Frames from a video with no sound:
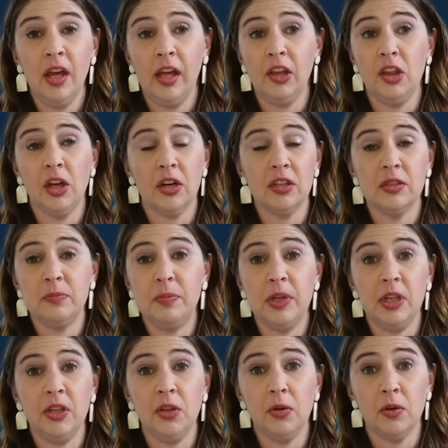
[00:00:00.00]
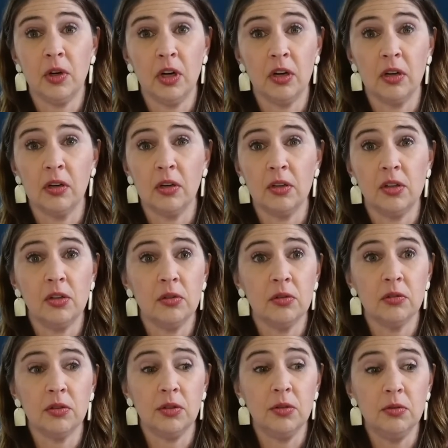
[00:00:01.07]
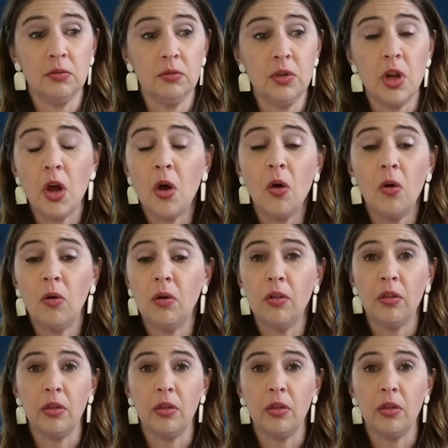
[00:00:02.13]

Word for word: there's you're you you know